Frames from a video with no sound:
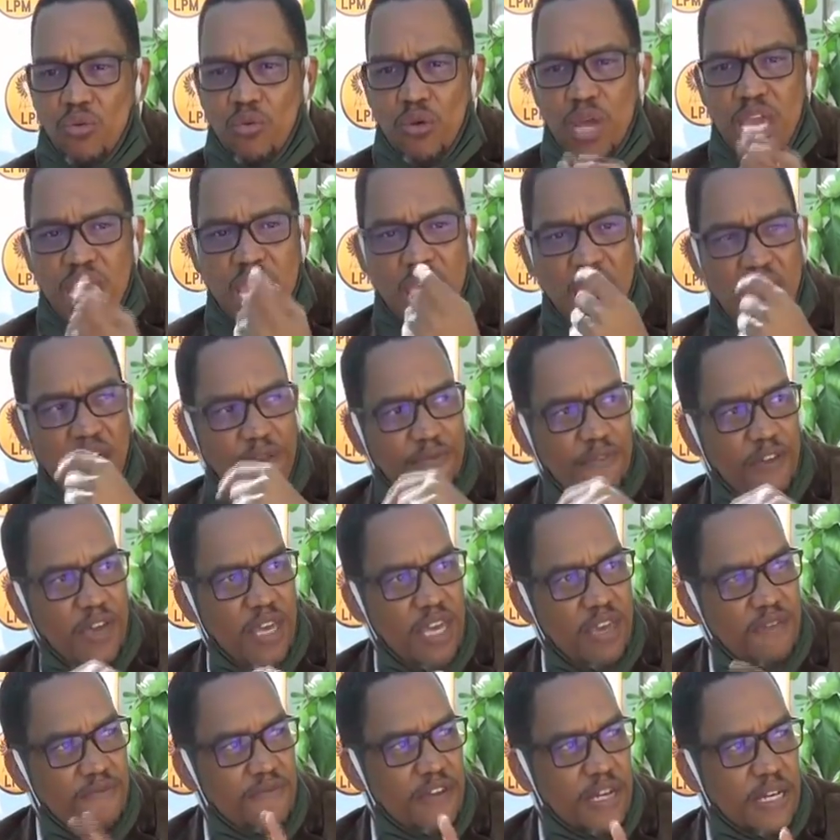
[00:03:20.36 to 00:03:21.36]
We have
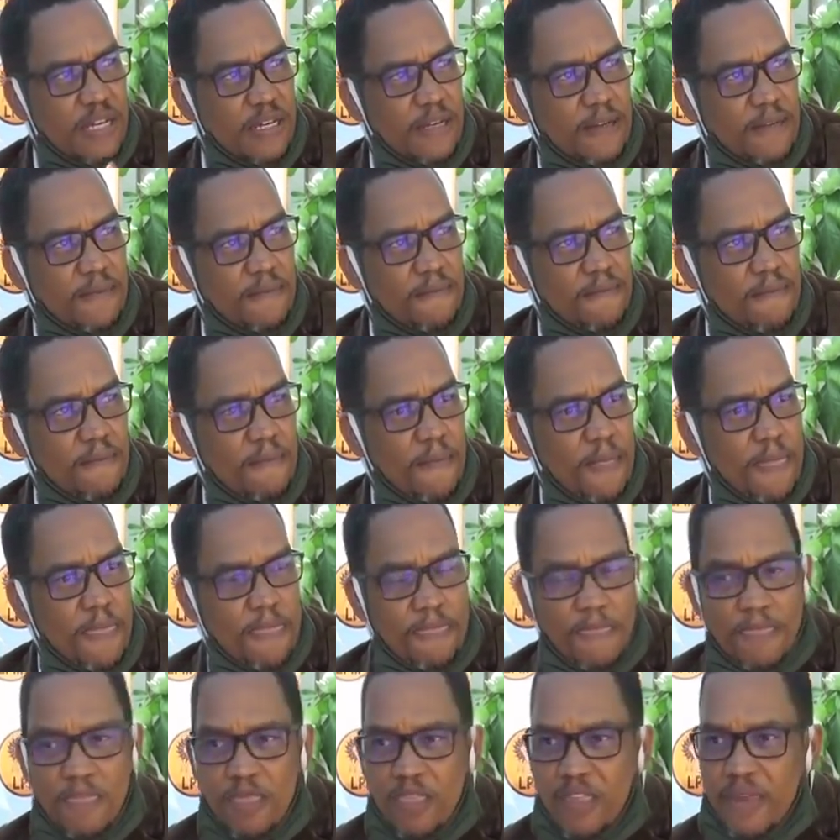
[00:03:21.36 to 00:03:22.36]
even,
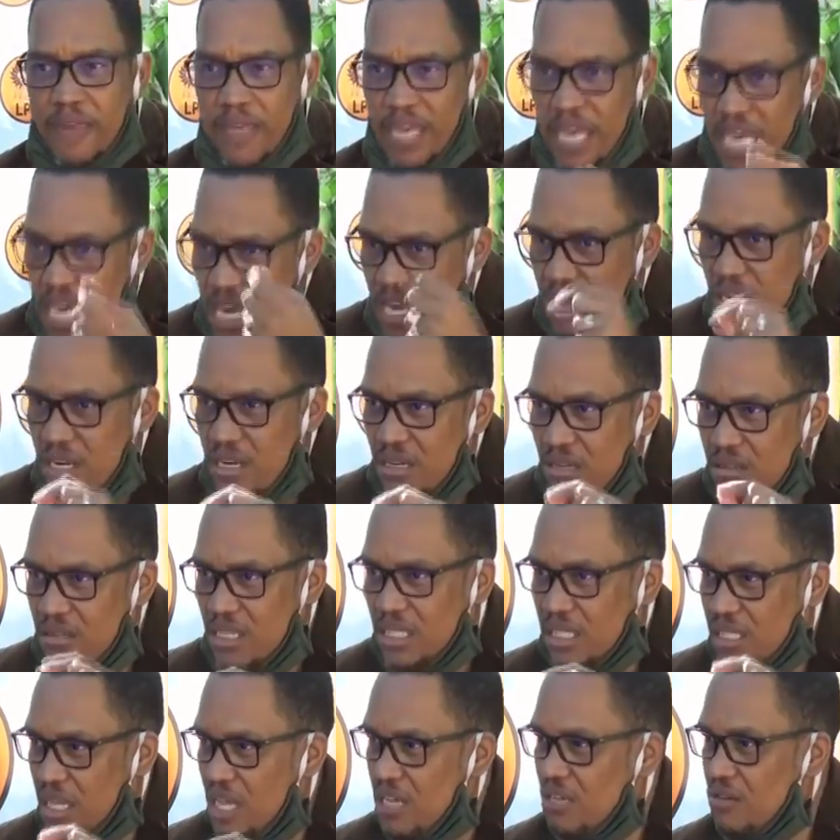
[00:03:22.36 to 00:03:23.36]
in
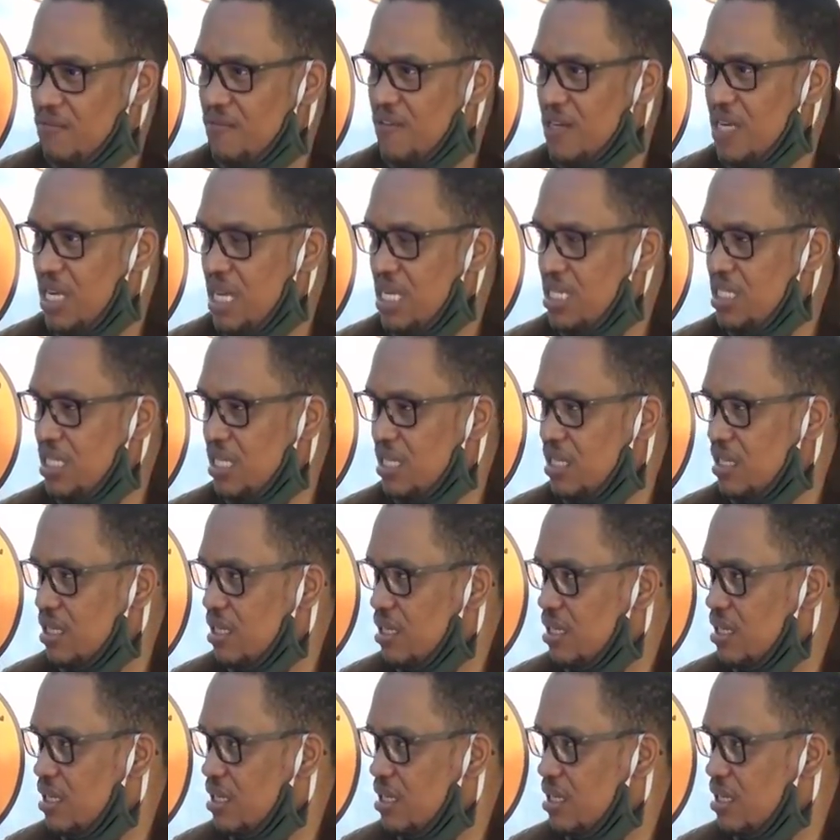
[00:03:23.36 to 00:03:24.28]
the State of the Nation,